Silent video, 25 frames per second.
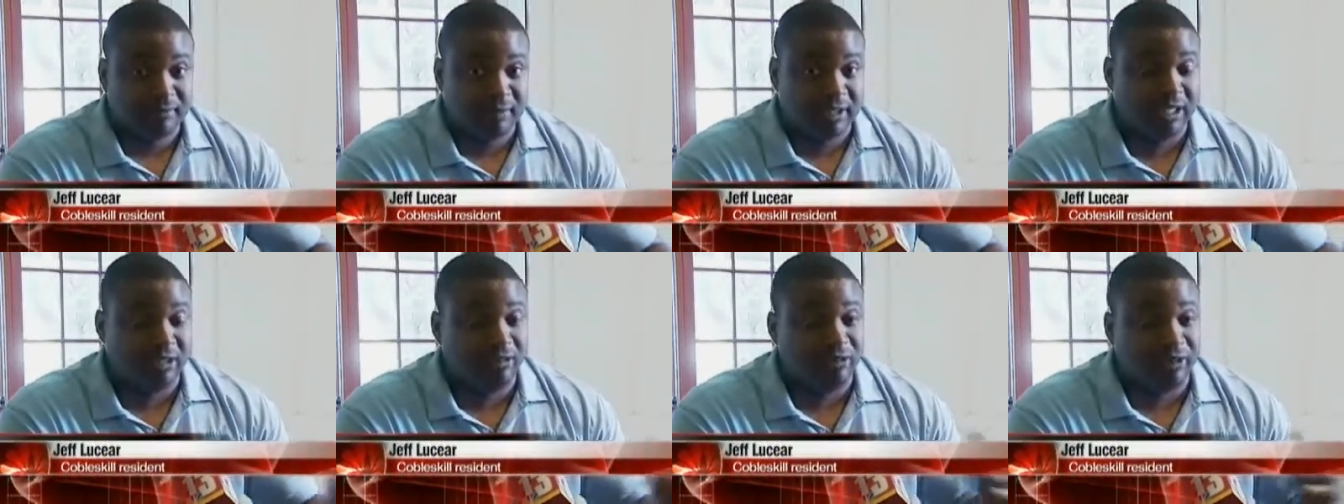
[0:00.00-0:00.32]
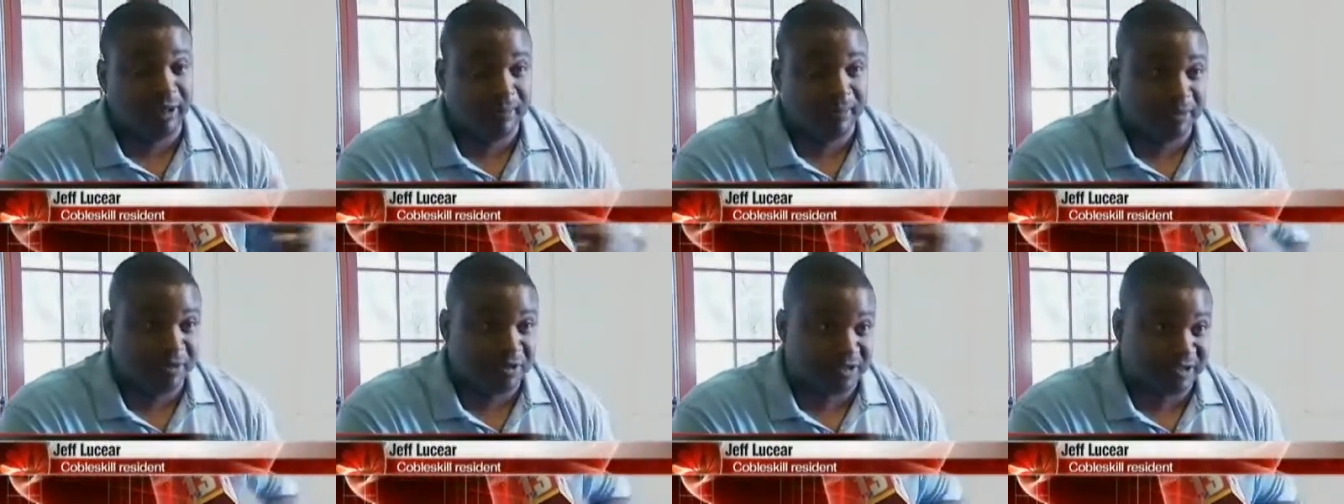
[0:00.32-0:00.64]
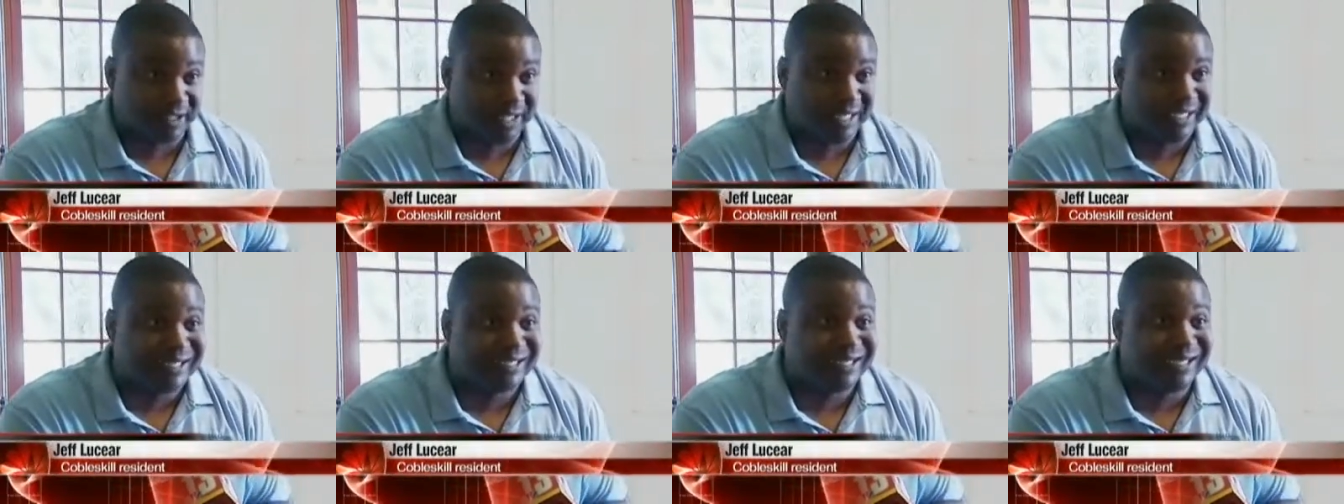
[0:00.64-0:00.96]
in
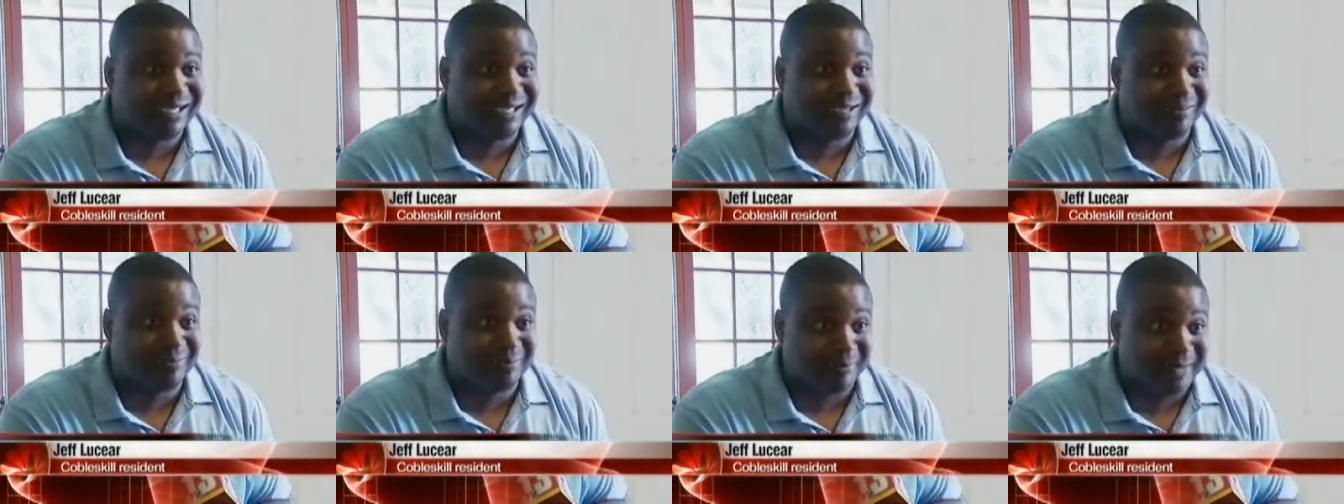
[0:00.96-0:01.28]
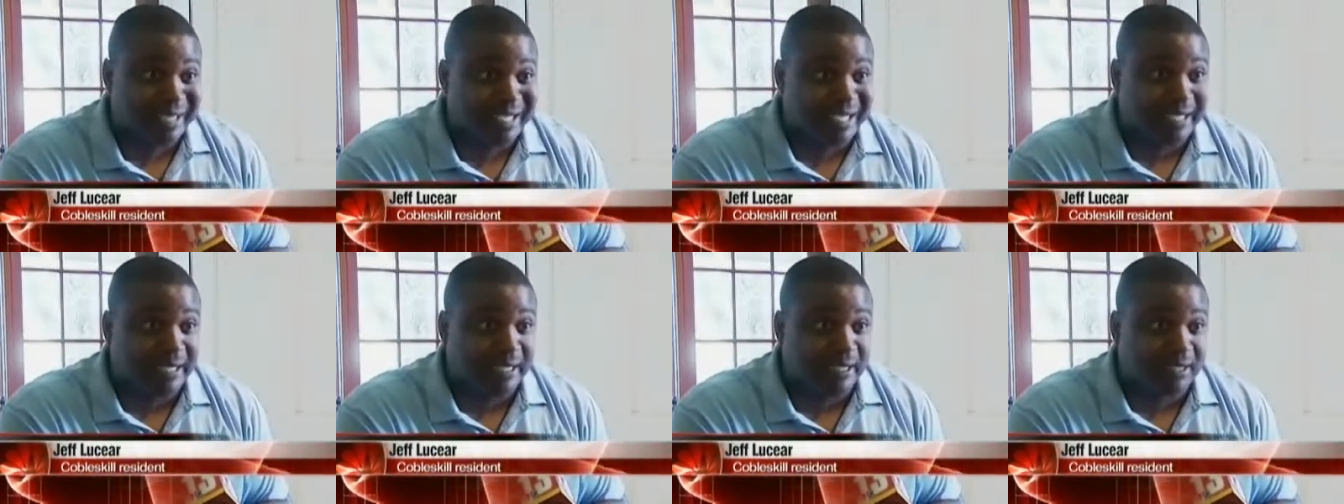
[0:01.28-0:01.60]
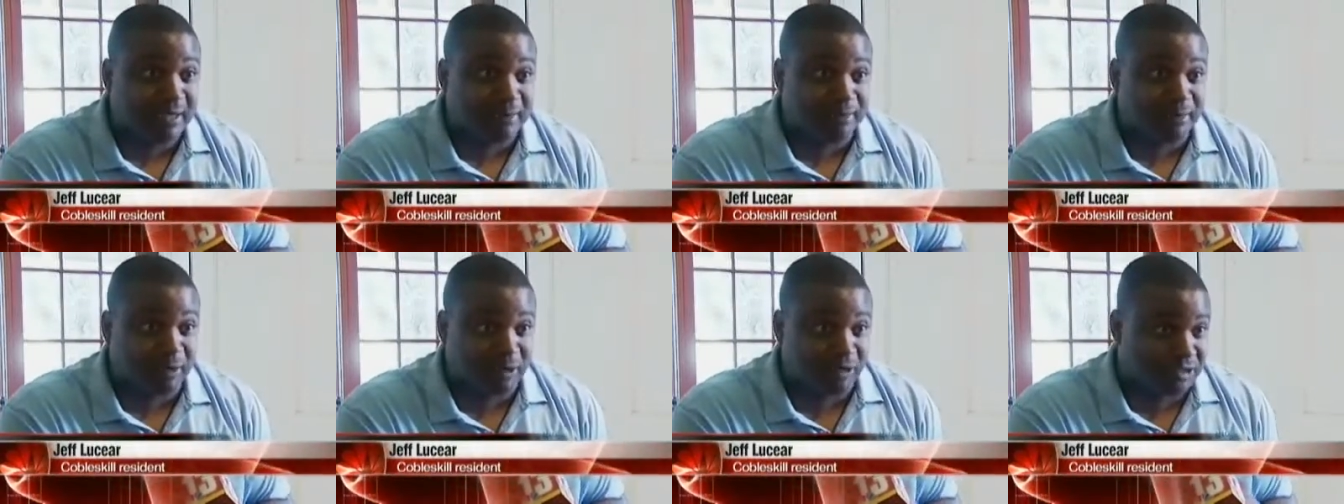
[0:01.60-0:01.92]
representing me,
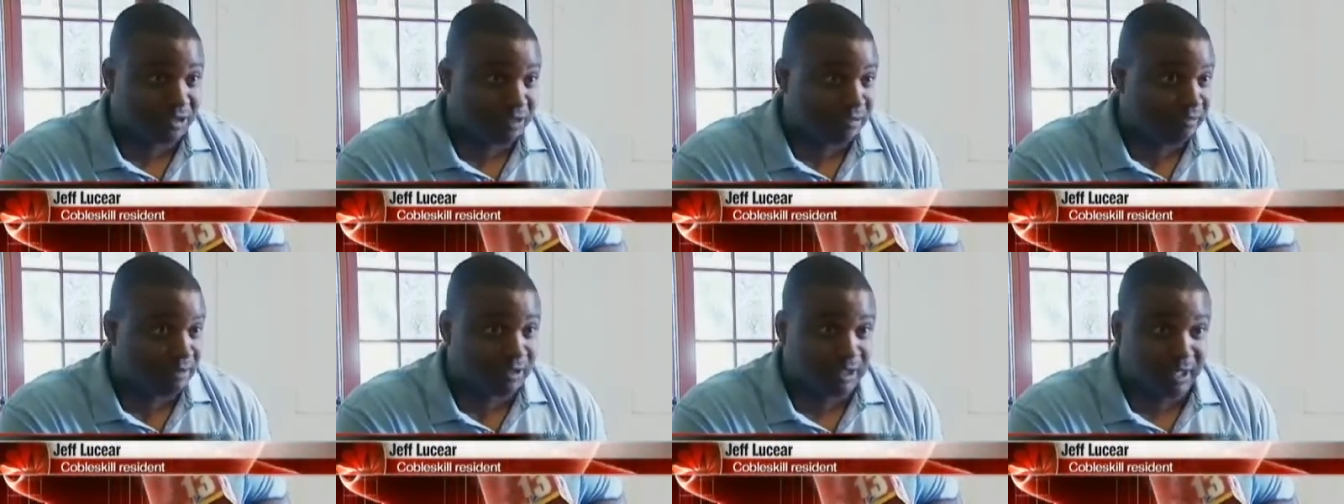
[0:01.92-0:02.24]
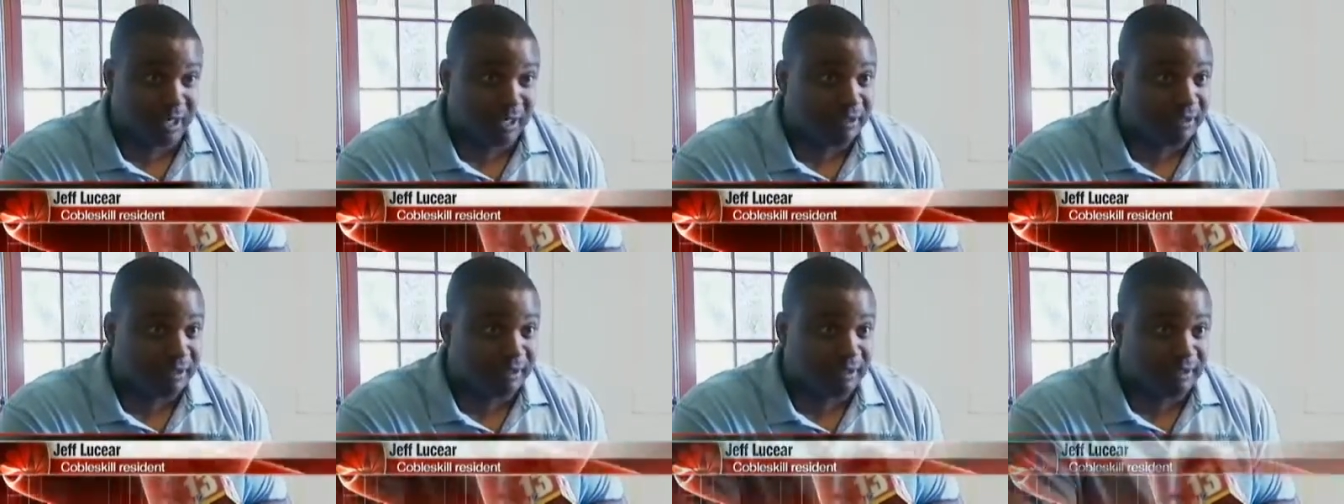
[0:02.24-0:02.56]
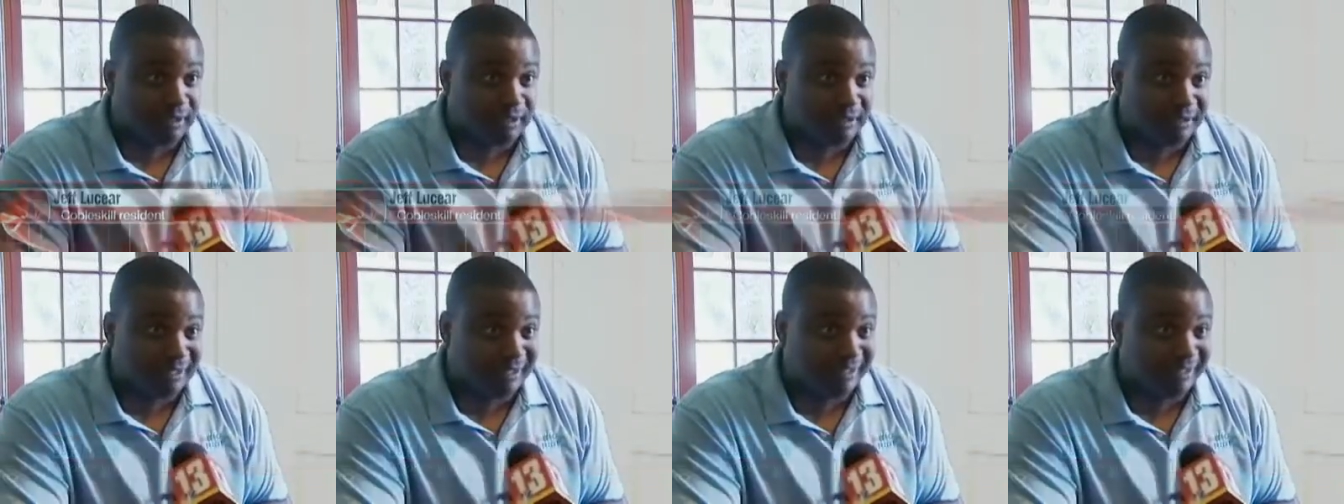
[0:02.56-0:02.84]
a person of color,